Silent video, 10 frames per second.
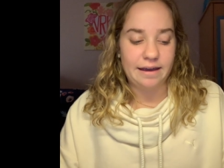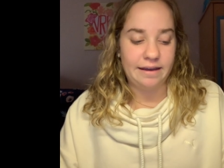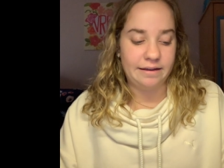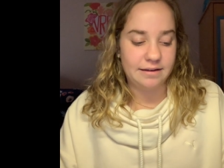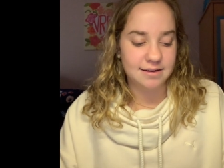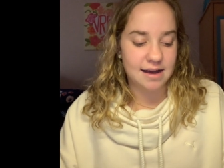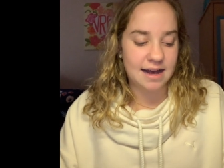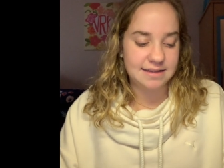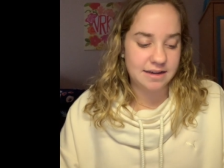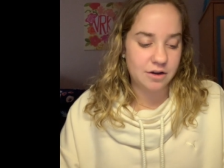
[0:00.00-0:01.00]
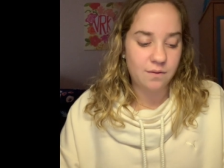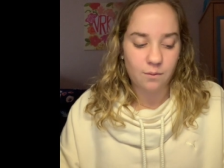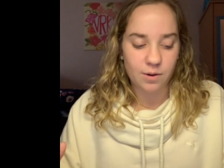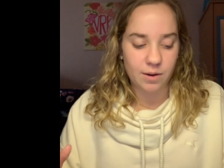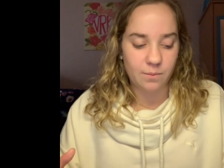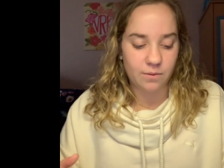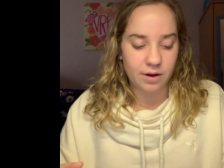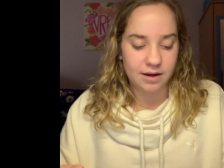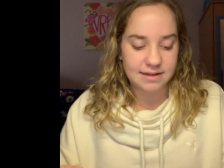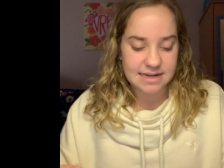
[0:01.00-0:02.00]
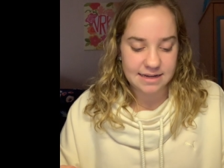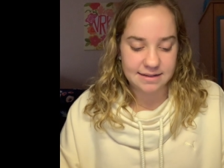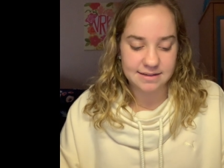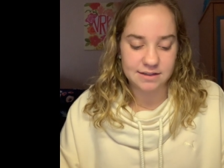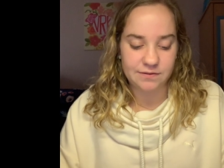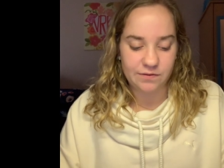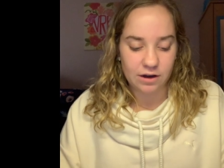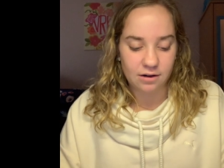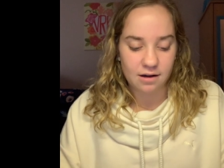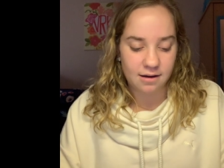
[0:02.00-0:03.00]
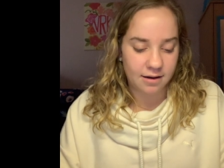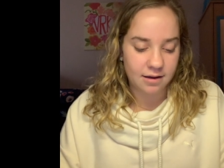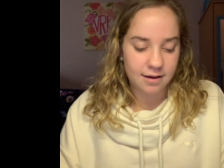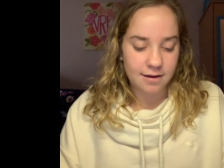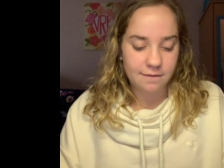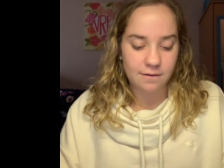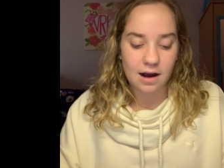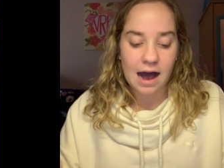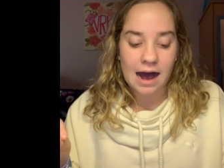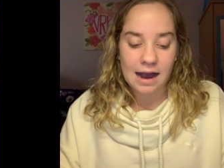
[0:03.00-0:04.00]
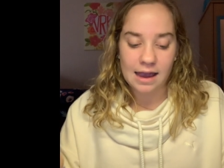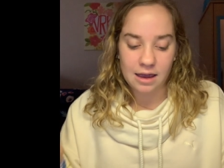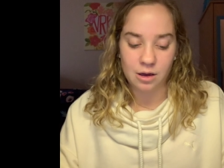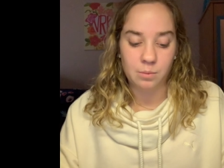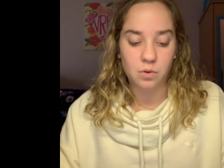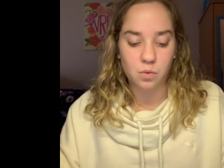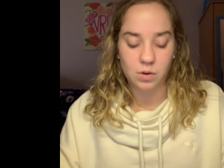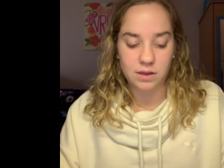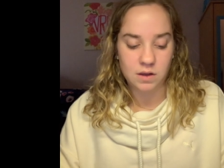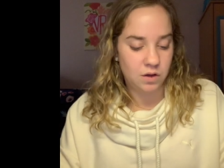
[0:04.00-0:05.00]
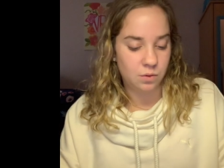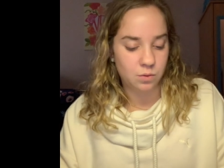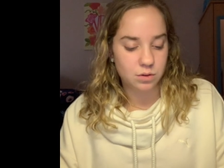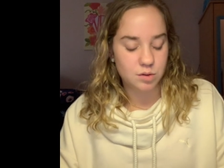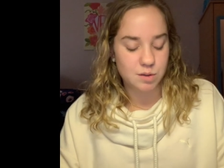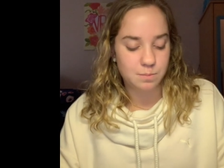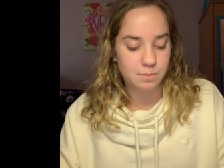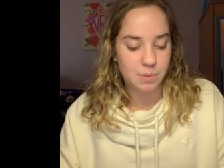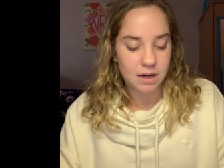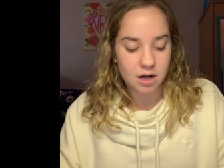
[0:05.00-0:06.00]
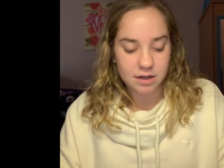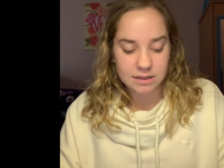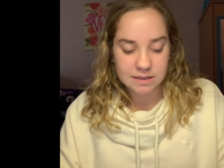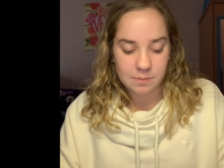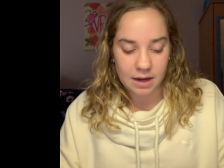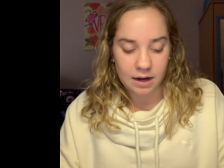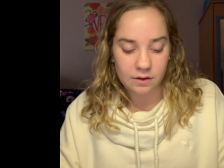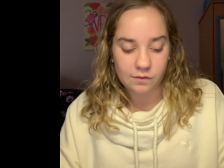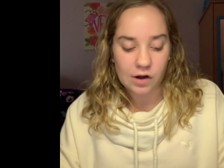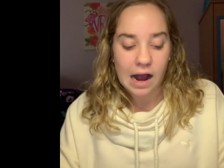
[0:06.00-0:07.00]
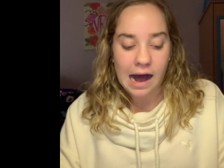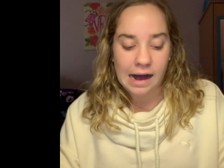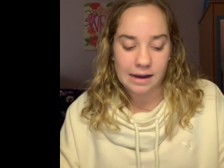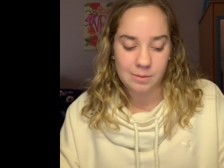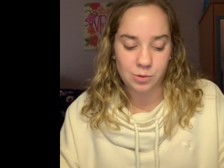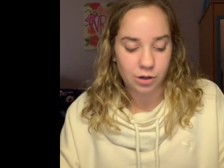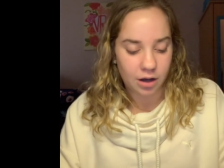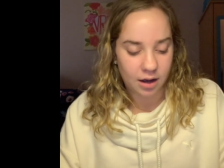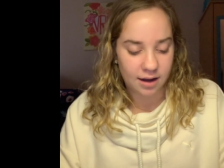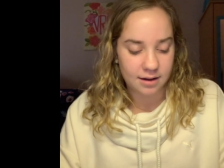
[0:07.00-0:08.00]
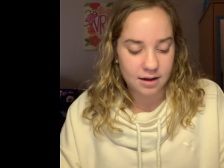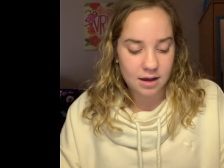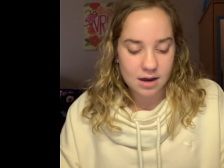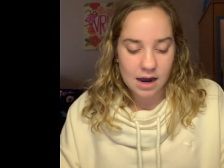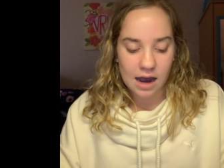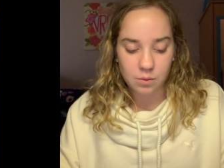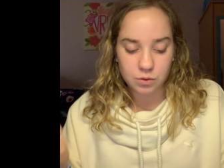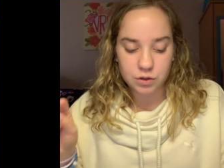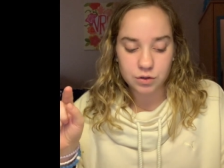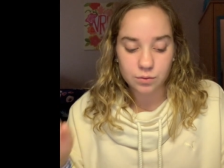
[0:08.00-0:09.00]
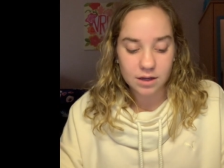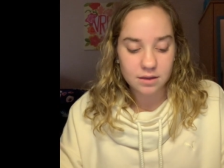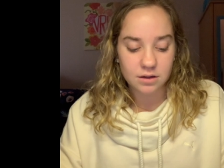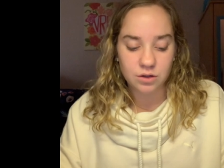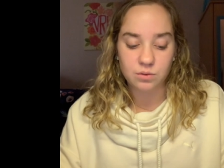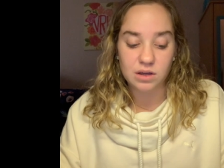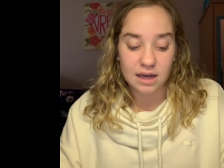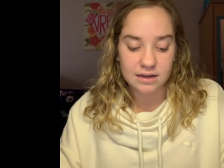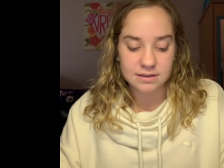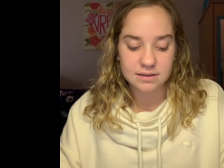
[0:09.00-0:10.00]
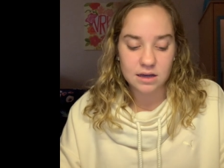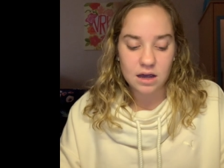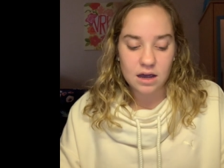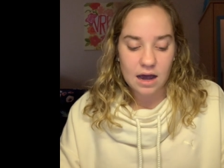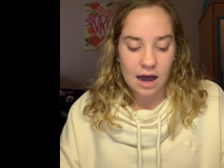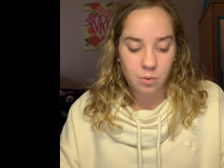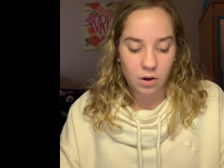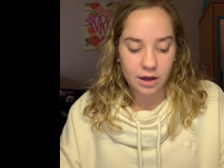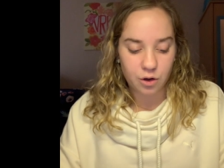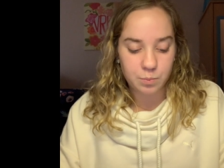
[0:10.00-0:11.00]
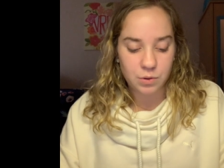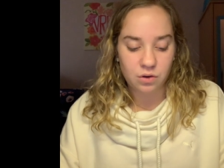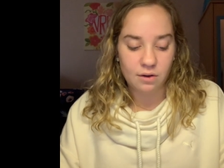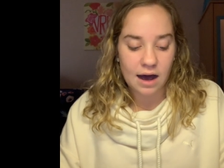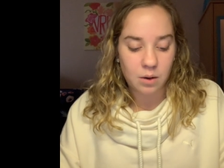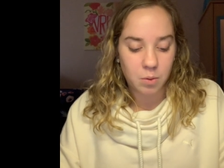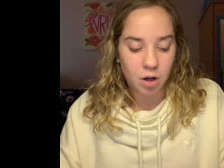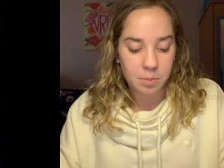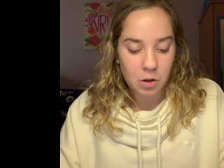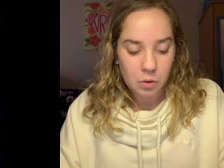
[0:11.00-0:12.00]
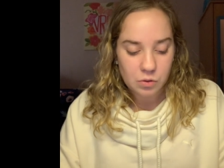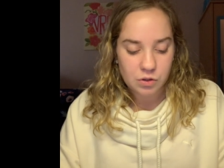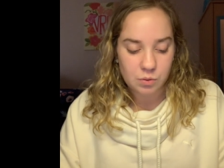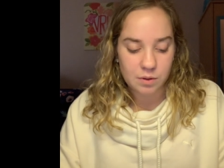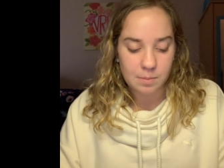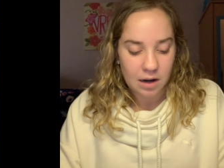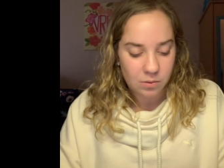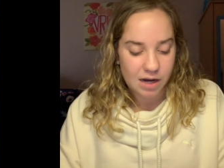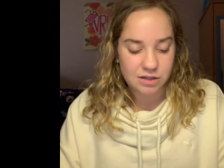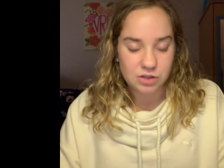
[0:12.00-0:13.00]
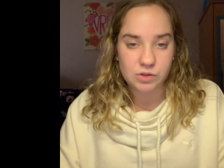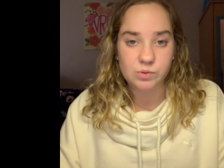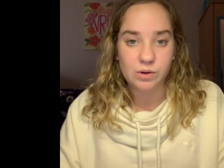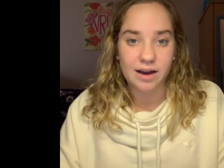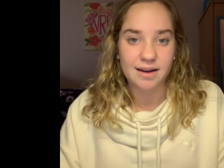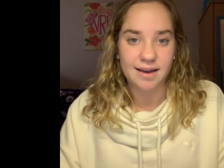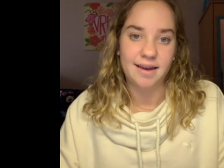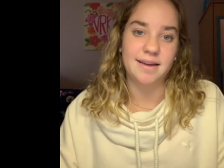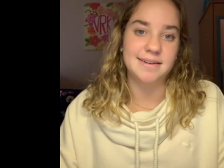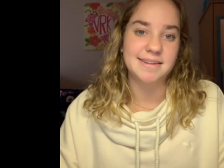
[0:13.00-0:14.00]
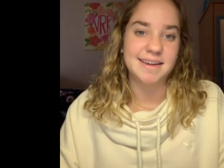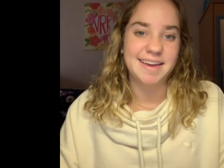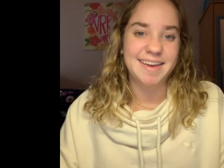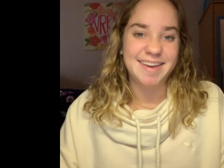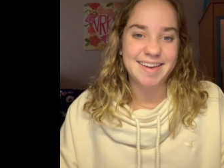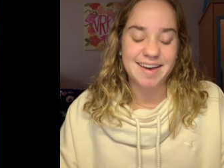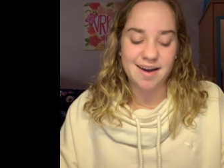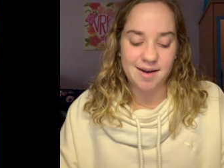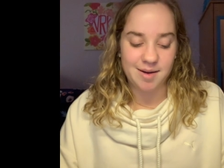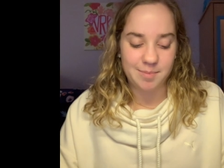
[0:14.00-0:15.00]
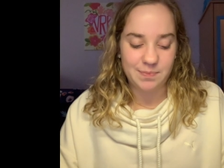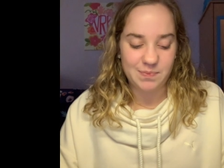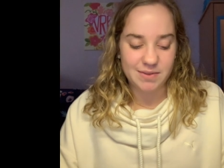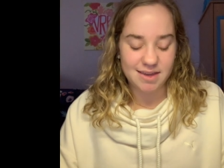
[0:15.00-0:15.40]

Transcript: and Isaiah 41 10 says, Fear not, for I am with you. Be not dismayed, for I am your God. I will strengthen you, yes. I will help you. I will uphold you with my righteous right hand. Um,